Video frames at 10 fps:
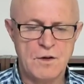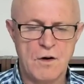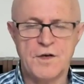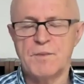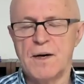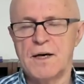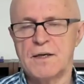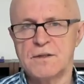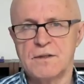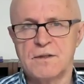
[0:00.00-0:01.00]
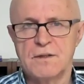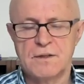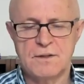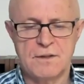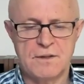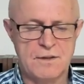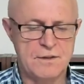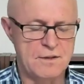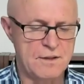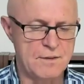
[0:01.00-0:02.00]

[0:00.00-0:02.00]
high demand, and